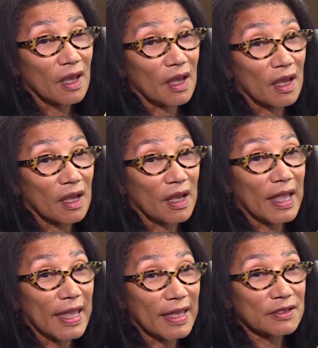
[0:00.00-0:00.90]

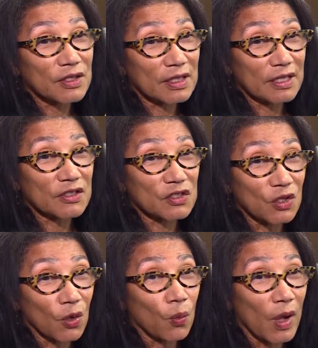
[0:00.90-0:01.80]
And to let us
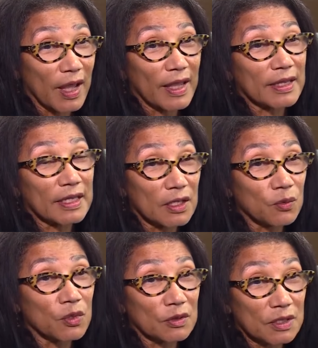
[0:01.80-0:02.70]
know why he
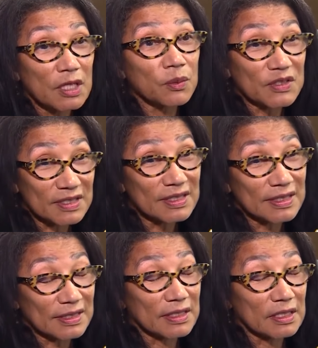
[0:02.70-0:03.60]
was
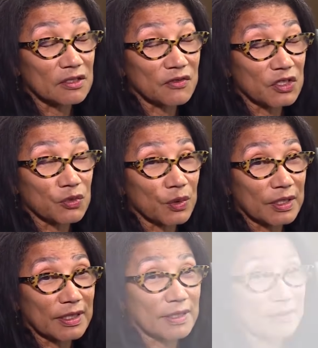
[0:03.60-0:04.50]
sending an individual
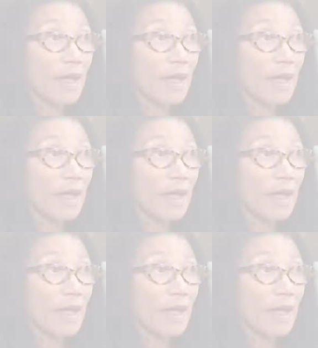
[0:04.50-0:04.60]
in.